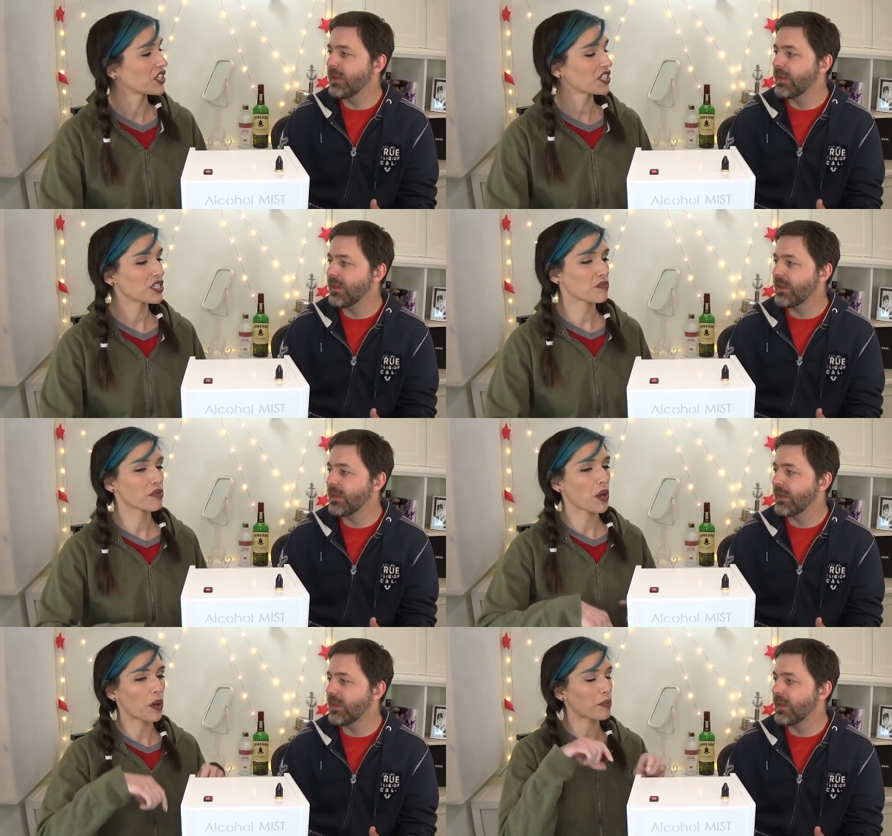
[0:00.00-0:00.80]
Speaker 1: could
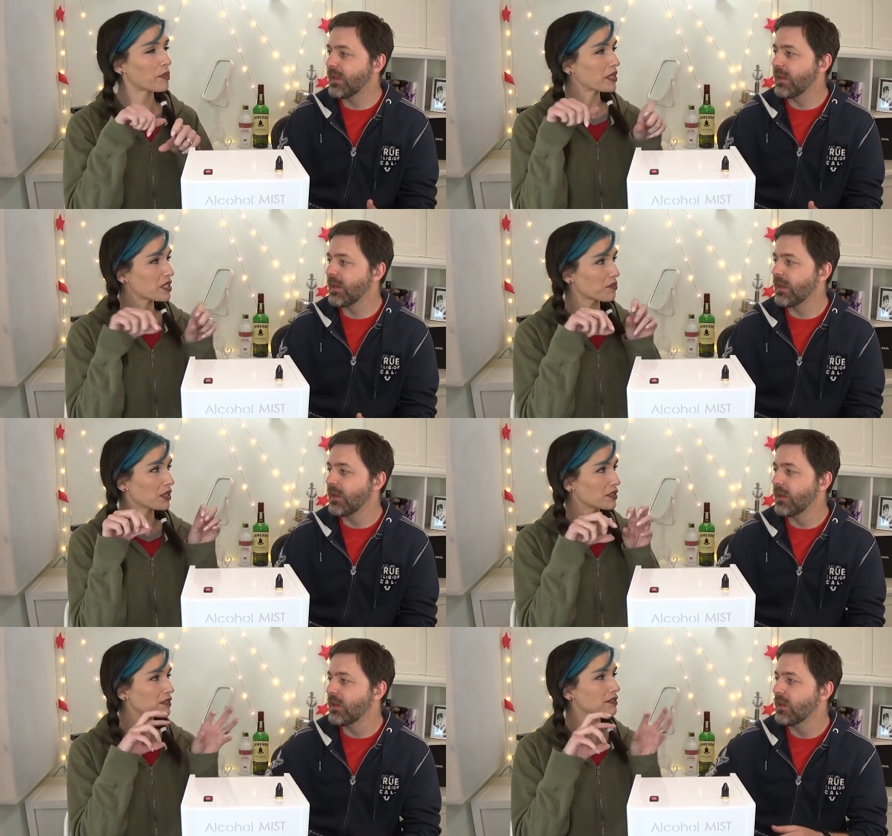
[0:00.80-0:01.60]
just blow up a bunch of
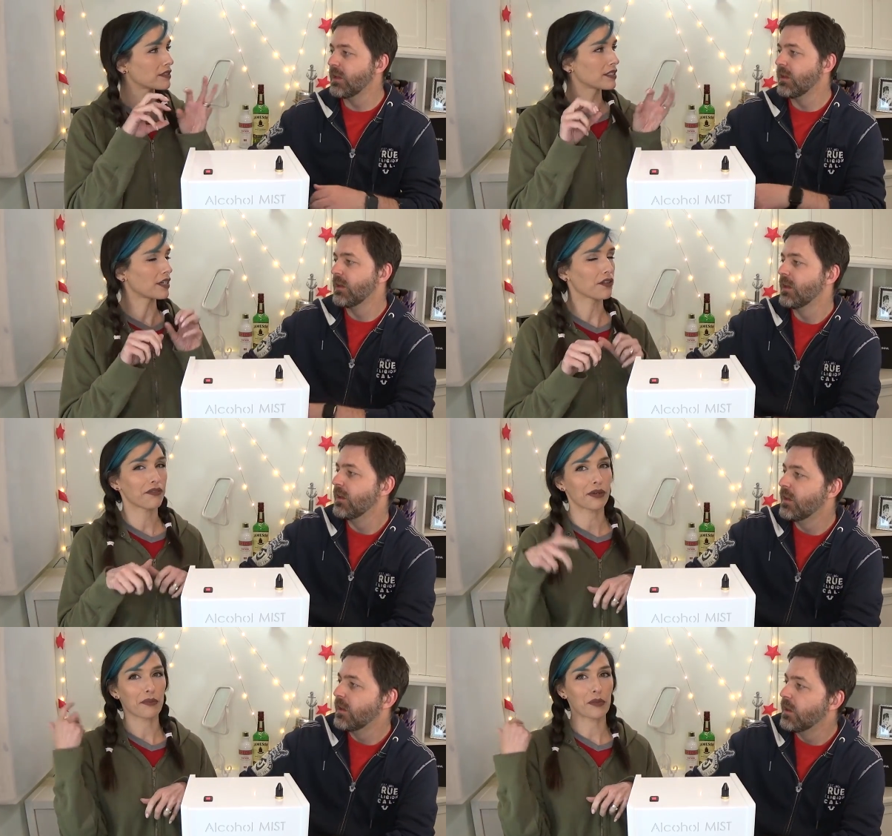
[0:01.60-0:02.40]
balloons, you know,
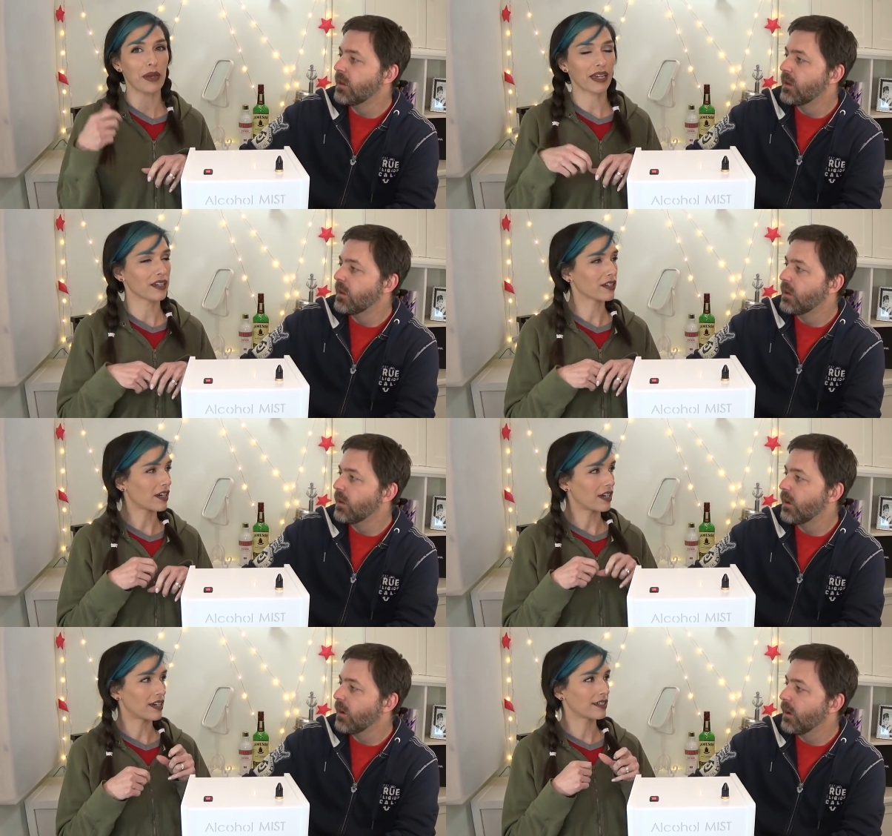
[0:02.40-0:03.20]
throw them in the back of your
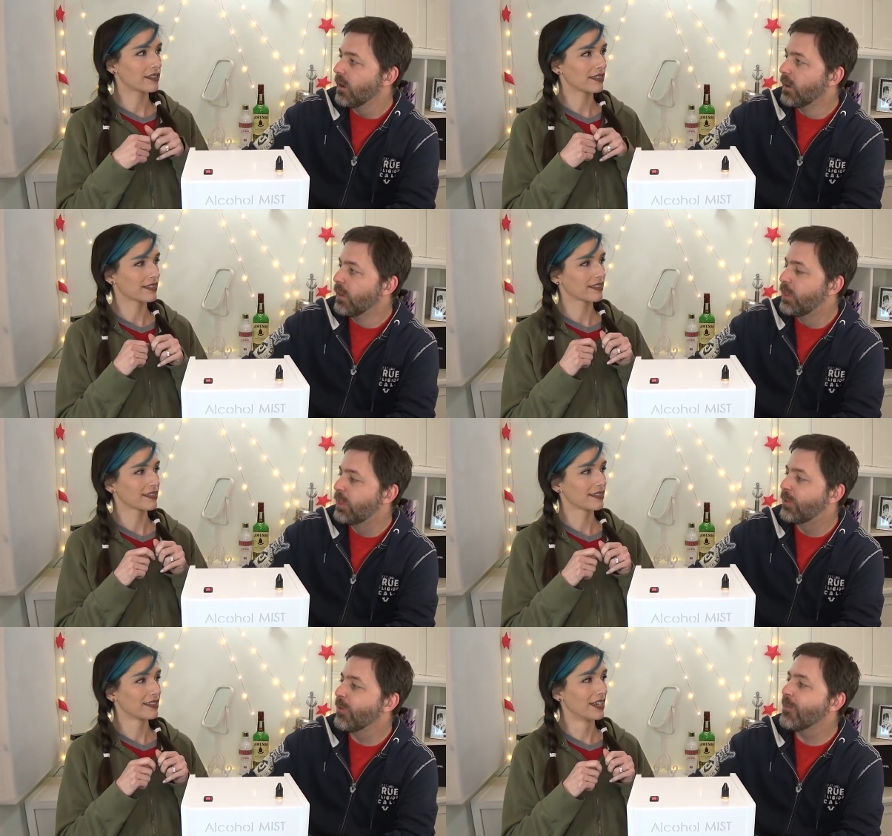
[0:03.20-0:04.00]
car.
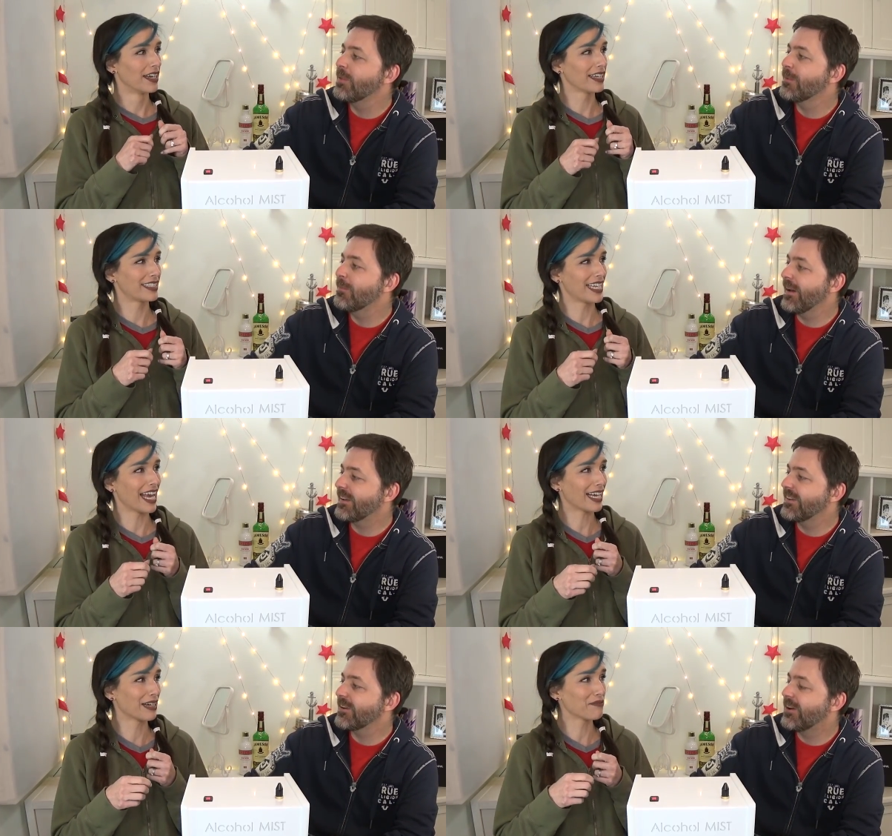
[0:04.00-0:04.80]
Throw them
Speaker 2: in the
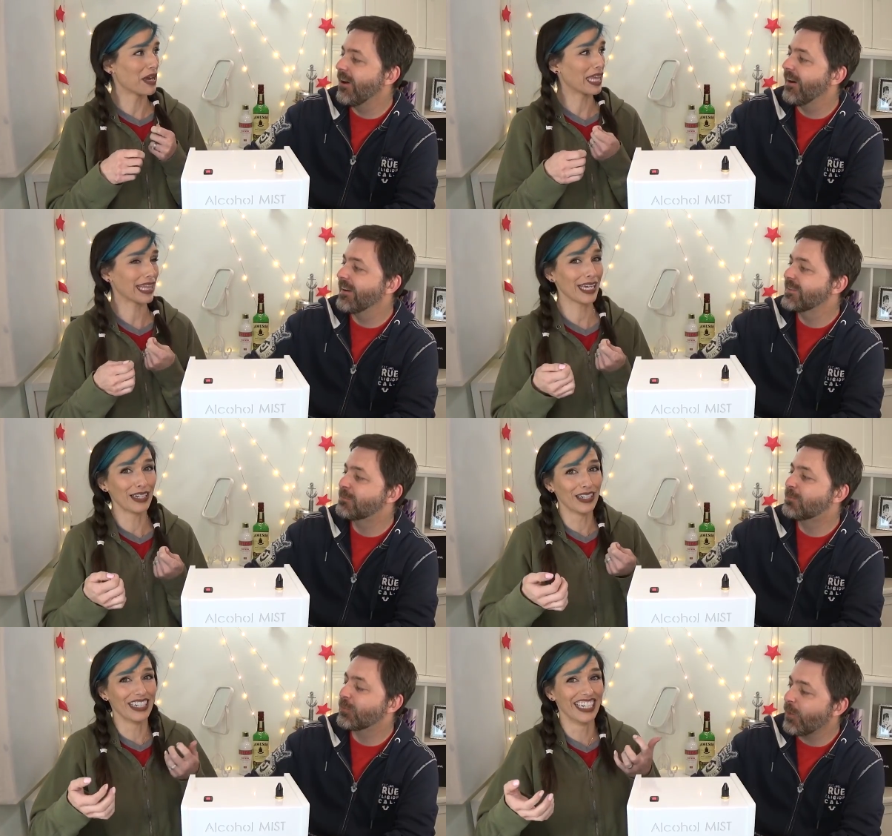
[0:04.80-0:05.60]
back of your car is
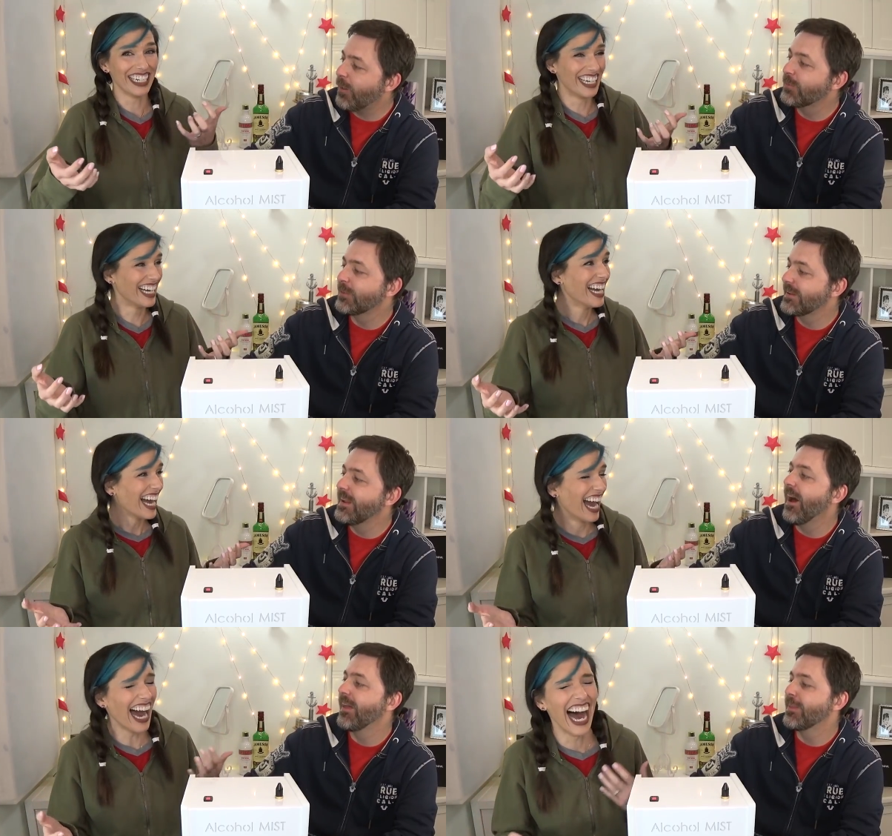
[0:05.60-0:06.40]
probably
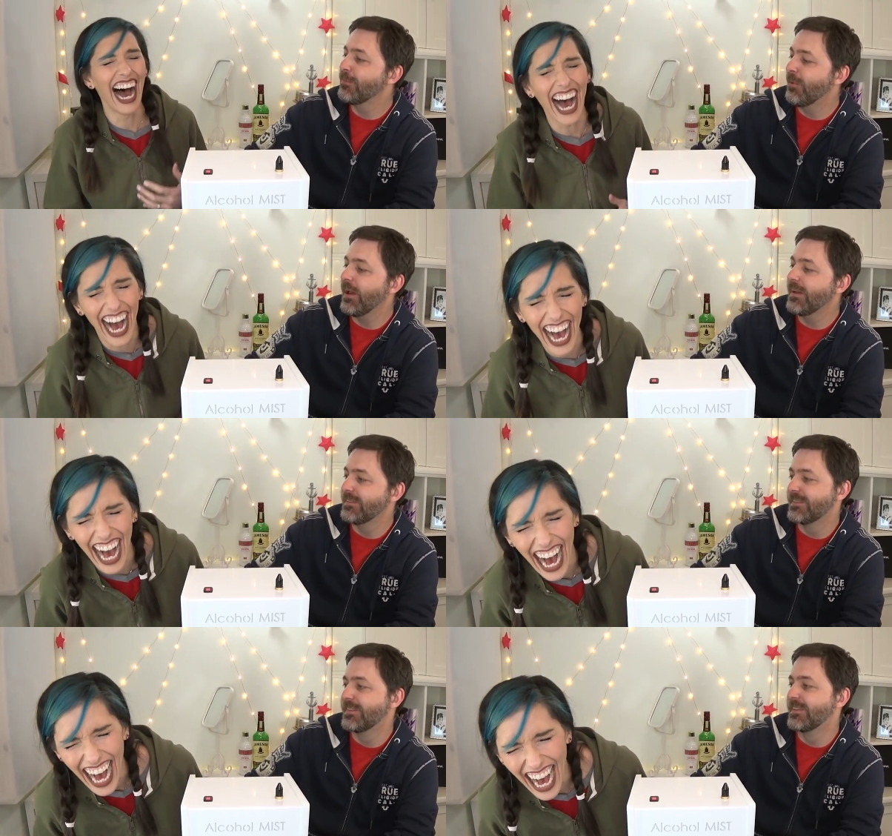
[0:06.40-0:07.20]
not the
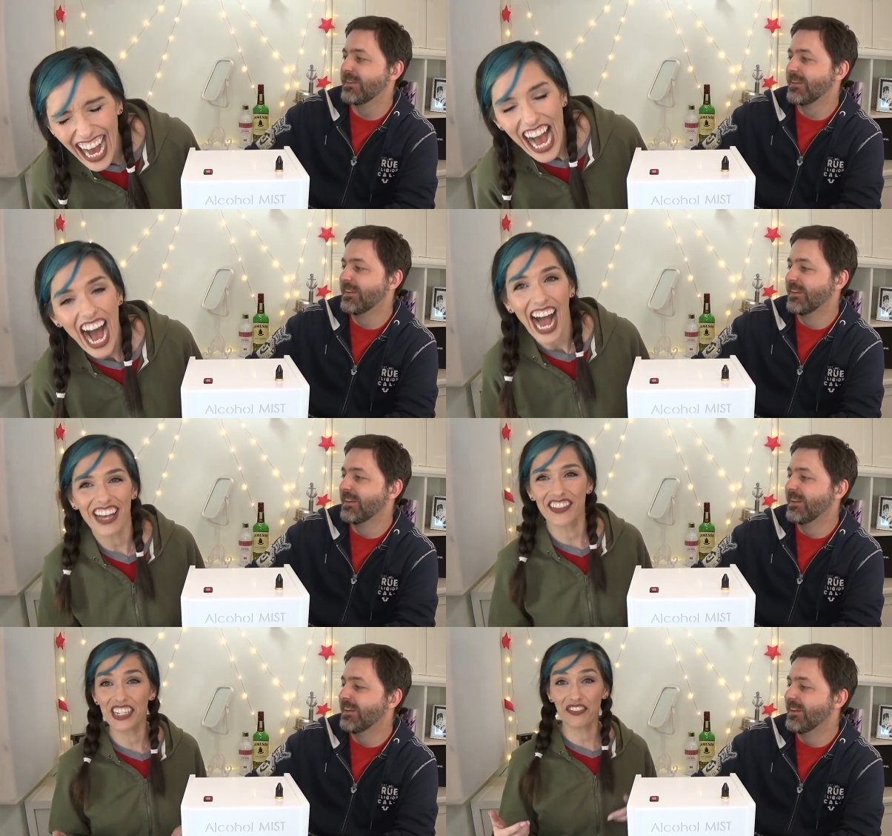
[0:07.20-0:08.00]
best
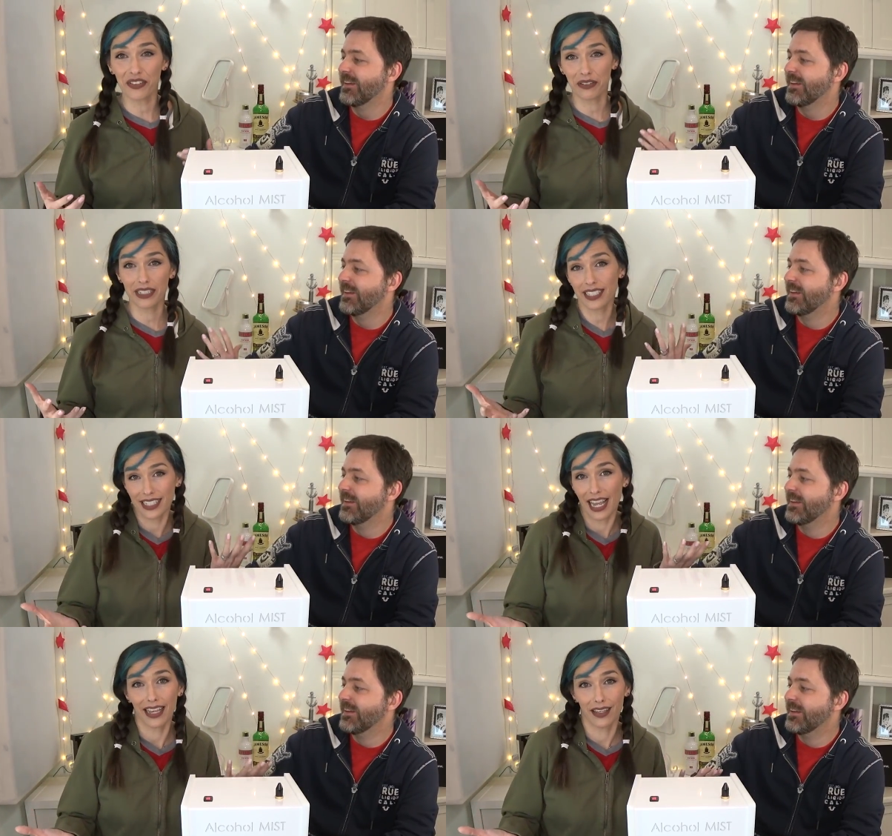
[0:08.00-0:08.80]
Speaker 1: mean, if you wanted
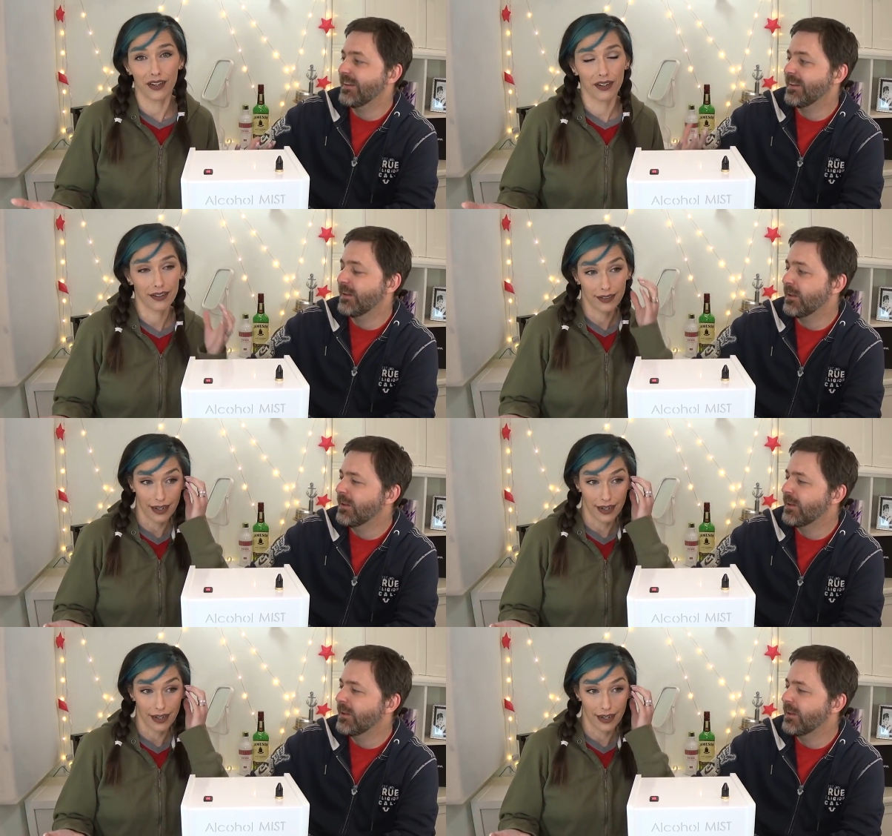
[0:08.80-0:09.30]
to take your